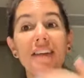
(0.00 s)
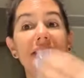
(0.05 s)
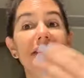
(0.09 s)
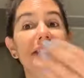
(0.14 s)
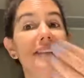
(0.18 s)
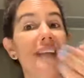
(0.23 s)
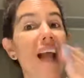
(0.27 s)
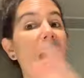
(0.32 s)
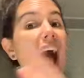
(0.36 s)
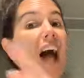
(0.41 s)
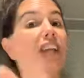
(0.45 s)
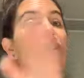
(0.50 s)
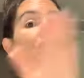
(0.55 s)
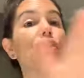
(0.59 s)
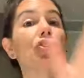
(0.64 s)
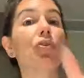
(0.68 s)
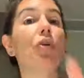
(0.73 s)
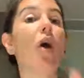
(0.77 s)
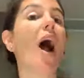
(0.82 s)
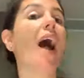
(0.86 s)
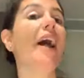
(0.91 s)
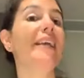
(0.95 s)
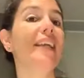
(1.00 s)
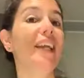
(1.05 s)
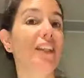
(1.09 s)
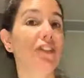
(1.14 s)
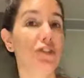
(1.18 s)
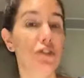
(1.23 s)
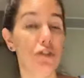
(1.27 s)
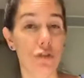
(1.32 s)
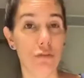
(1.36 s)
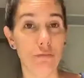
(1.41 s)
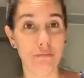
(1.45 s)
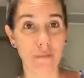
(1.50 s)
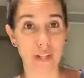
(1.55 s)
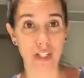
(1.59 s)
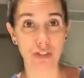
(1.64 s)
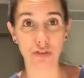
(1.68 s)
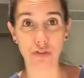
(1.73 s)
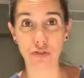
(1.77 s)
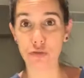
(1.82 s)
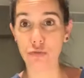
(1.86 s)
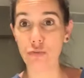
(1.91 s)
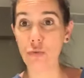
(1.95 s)
not trying to
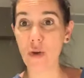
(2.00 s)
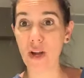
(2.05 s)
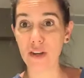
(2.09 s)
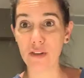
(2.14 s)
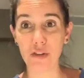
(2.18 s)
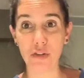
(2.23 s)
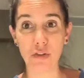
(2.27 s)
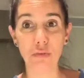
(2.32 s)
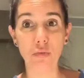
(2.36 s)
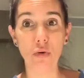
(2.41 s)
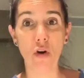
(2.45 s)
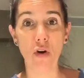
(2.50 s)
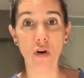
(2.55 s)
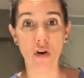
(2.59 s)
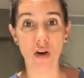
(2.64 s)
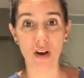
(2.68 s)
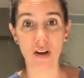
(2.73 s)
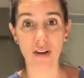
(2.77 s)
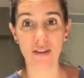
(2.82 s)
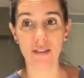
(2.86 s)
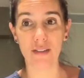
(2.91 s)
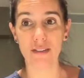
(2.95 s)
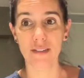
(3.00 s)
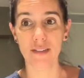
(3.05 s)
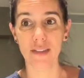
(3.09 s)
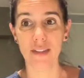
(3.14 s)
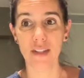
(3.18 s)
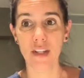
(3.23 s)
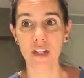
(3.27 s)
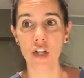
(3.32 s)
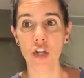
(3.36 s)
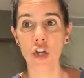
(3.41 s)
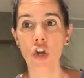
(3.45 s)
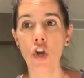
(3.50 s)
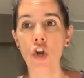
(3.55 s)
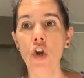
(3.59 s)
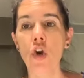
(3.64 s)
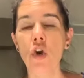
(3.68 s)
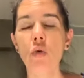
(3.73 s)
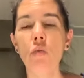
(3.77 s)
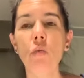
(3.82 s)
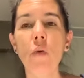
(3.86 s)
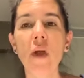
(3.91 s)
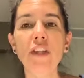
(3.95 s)
meet you where you are.
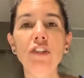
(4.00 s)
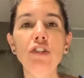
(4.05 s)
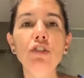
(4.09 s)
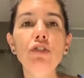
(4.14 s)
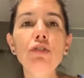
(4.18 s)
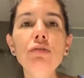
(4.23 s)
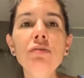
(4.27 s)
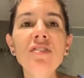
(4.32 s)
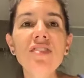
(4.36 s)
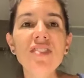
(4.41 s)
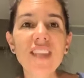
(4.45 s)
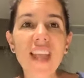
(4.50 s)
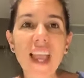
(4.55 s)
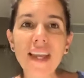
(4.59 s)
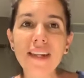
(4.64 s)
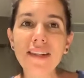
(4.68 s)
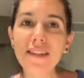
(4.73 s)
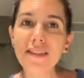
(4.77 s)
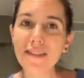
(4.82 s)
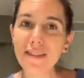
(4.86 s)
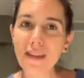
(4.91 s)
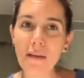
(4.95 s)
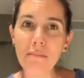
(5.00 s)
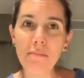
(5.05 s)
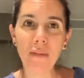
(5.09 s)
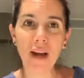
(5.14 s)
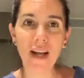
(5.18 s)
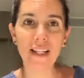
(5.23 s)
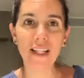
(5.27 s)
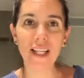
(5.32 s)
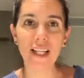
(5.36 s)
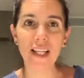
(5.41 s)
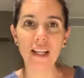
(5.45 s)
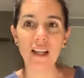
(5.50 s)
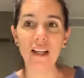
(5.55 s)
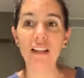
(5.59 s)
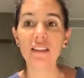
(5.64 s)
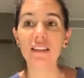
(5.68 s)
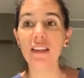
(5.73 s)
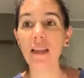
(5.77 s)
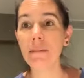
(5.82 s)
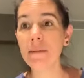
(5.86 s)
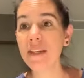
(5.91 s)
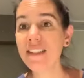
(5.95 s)
When you say to somebody,
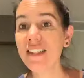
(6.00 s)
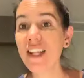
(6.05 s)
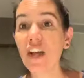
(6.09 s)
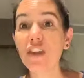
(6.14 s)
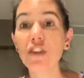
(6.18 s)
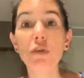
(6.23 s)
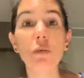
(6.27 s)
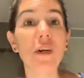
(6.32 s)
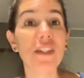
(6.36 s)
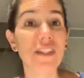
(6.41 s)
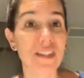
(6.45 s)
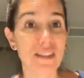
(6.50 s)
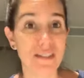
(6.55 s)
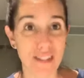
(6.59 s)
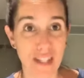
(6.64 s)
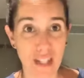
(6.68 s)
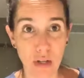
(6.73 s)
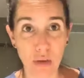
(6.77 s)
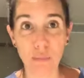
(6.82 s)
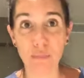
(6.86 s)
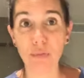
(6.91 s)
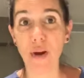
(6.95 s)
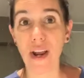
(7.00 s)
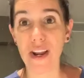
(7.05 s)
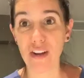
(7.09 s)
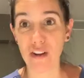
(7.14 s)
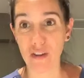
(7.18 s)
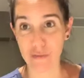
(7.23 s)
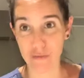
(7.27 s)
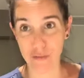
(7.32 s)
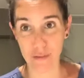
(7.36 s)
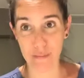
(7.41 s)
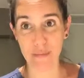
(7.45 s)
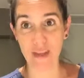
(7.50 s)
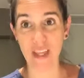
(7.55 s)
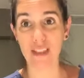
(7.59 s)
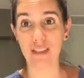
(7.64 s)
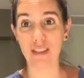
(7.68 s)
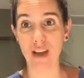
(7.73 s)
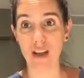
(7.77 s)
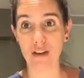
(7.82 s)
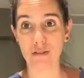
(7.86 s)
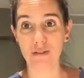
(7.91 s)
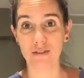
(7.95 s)
let me tell you what's a deal breaker for me,
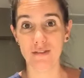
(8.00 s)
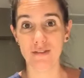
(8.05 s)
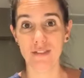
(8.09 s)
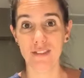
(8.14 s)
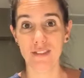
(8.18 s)
though.